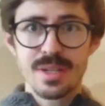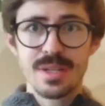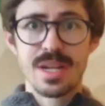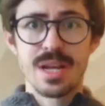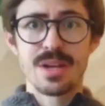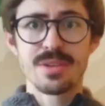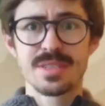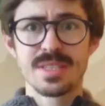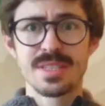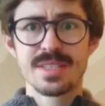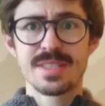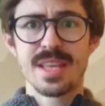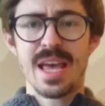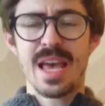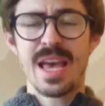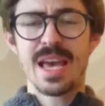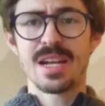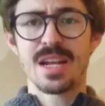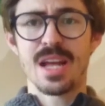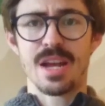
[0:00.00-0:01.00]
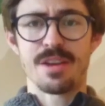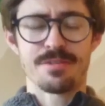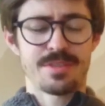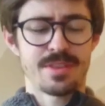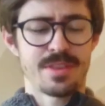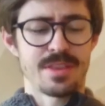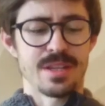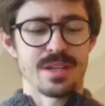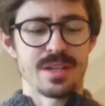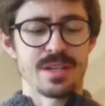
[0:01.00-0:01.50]
Now, since the head of
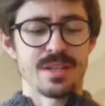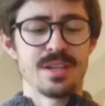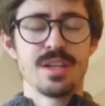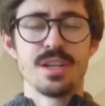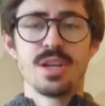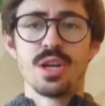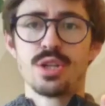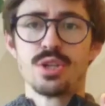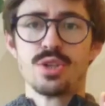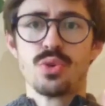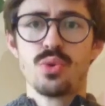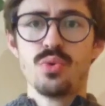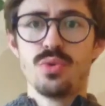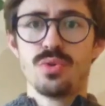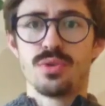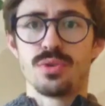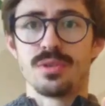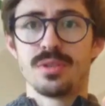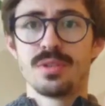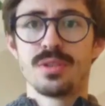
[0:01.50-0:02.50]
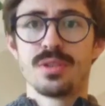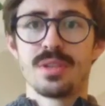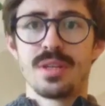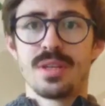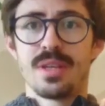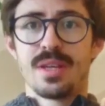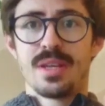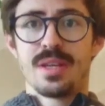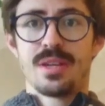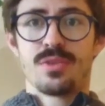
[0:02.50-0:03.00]
the tool
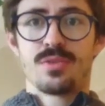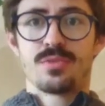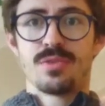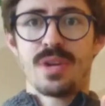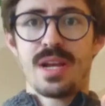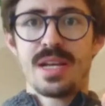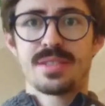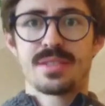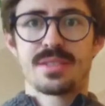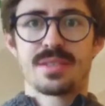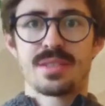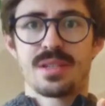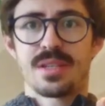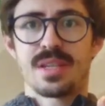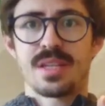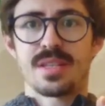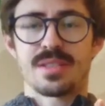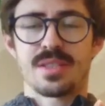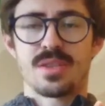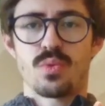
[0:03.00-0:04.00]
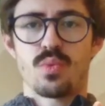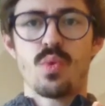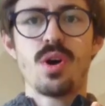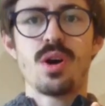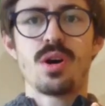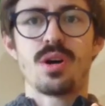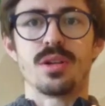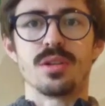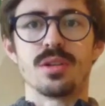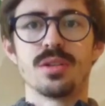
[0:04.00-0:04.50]
rests against the
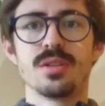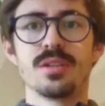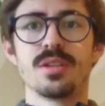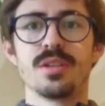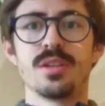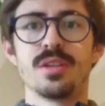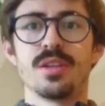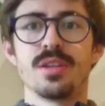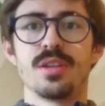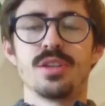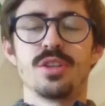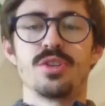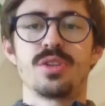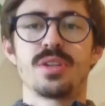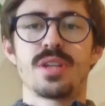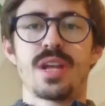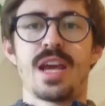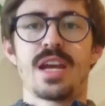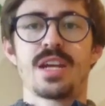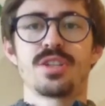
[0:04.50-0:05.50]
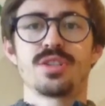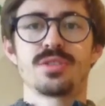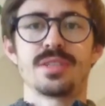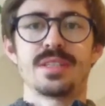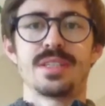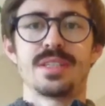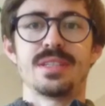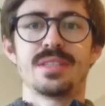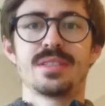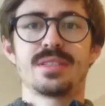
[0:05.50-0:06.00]
wall, you can
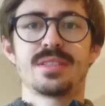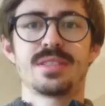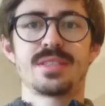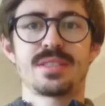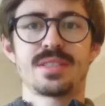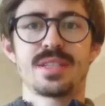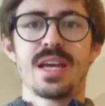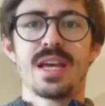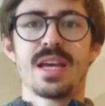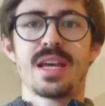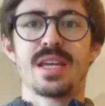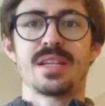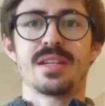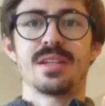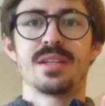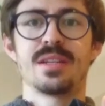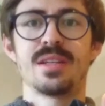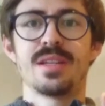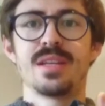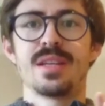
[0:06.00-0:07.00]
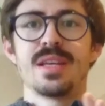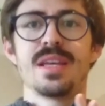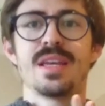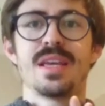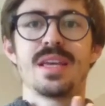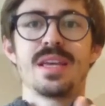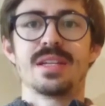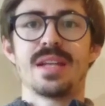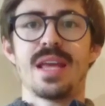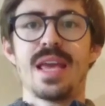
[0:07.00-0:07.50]
actually Stein
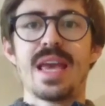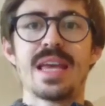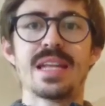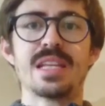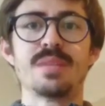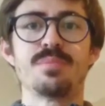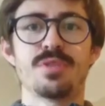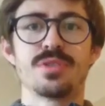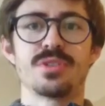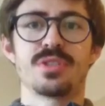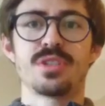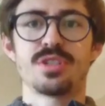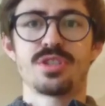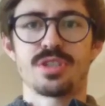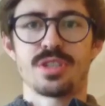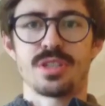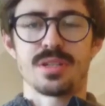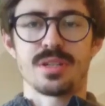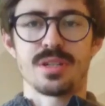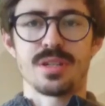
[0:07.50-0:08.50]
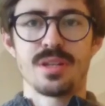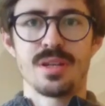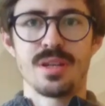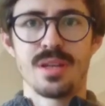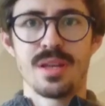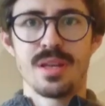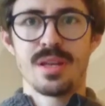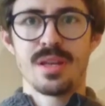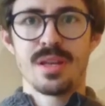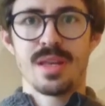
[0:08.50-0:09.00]
in any position
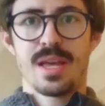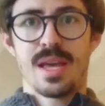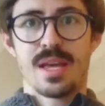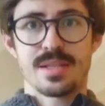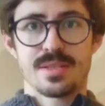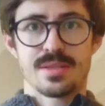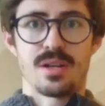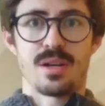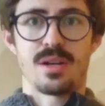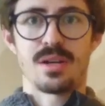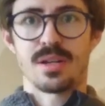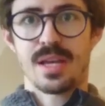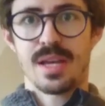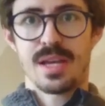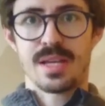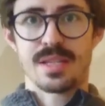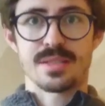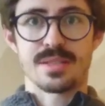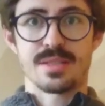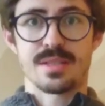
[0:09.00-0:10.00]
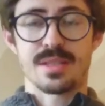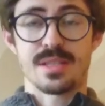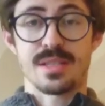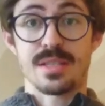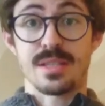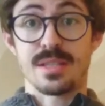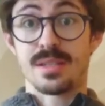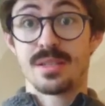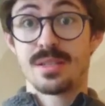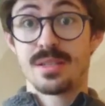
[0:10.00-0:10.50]
as long as
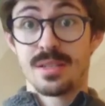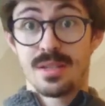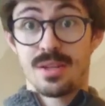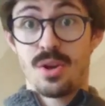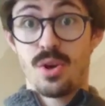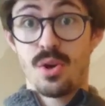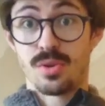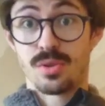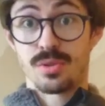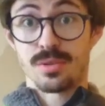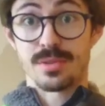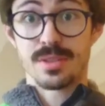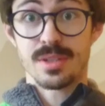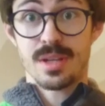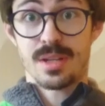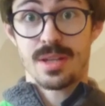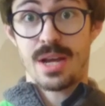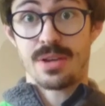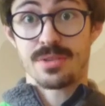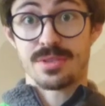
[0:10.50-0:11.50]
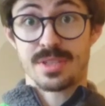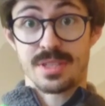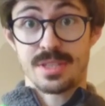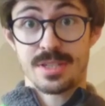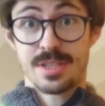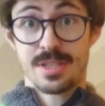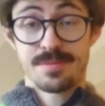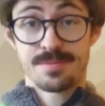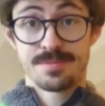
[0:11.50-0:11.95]
the hold allows it.